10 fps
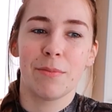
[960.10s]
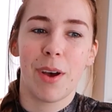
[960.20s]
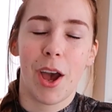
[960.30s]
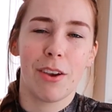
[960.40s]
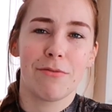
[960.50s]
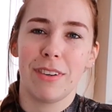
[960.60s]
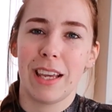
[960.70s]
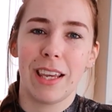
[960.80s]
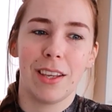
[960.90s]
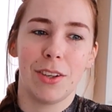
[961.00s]

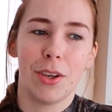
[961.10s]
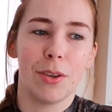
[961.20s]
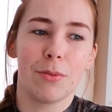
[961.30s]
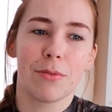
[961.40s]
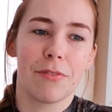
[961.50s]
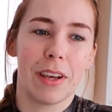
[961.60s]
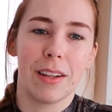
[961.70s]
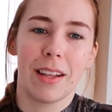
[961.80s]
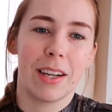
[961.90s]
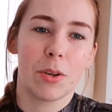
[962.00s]
hopefully you feel
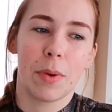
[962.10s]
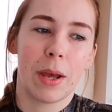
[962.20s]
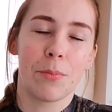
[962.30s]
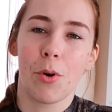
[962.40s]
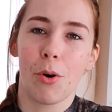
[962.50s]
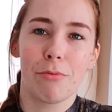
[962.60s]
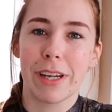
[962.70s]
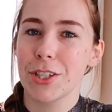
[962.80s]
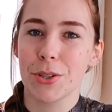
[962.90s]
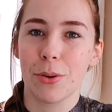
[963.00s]
a little bit more
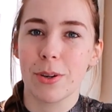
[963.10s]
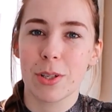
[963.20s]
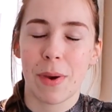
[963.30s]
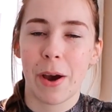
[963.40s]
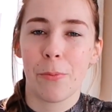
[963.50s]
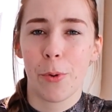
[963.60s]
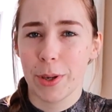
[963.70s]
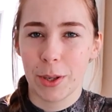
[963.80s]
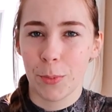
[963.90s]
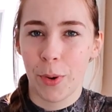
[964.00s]
reassured about what
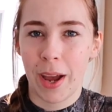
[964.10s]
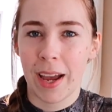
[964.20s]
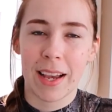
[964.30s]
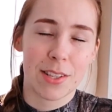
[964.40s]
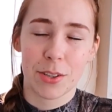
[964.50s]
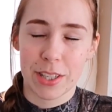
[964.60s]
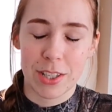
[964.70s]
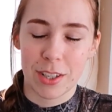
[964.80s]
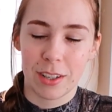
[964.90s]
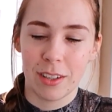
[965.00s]
you can wear as a
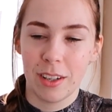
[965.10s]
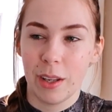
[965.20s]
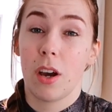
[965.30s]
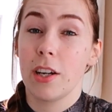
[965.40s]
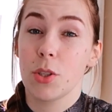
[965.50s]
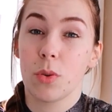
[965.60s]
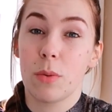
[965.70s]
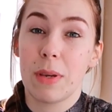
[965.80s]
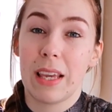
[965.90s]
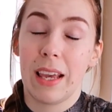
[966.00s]
Christian. I just want to
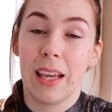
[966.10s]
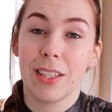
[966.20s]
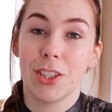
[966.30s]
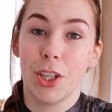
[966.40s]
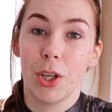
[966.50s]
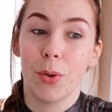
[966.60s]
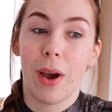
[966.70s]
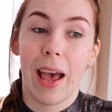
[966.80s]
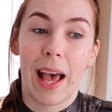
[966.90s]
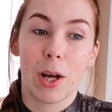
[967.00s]
be here to
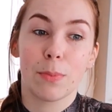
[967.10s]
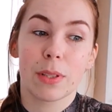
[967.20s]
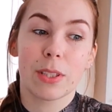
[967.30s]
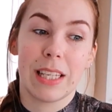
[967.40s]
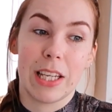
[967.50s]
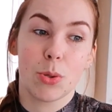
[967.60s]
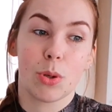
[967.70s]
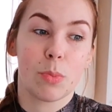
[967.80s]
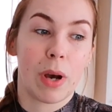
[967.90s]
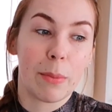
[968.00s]
help teach what
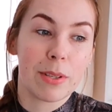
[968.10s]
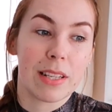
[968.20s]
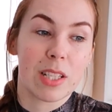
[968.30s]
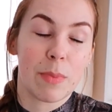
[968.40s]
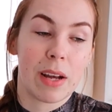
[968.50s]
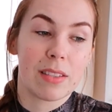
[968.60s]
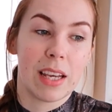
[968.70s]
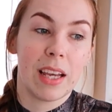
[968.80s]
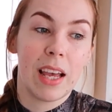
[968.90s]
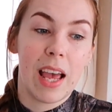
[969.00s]
the Bible says about
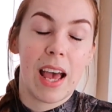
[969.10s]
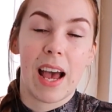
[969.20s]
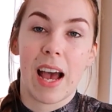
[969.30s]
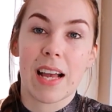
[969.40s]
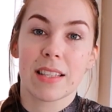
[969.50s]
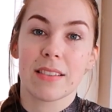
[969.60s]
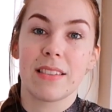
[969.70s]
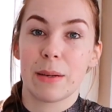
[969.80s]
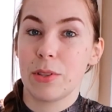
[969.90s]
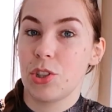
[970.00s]
it and
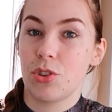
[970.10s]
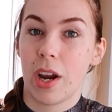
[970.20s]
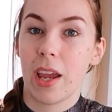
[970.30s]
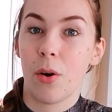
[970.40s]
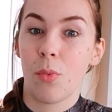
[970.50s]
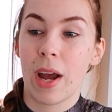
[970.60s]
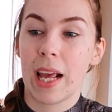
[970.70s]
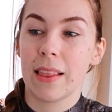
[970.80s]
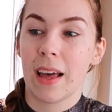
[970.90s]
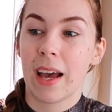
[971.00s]
demonstrate a
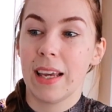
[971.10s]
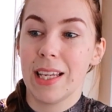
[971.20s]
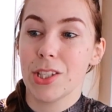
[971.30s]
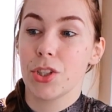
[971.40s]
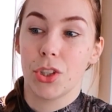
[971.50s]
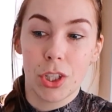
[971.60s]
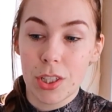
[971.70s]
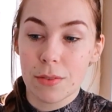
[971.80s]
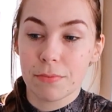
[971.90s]
way that is good.